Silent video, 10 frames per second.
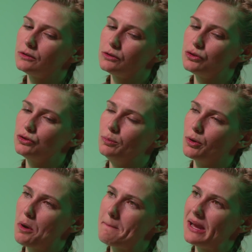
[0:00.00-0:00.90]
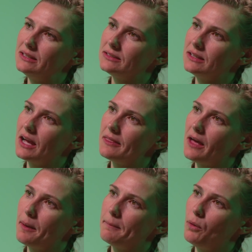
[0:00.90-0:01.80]
super amazing at
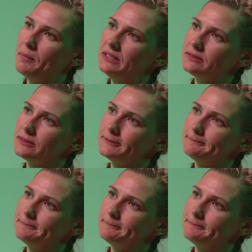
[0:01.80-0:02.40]
that moment.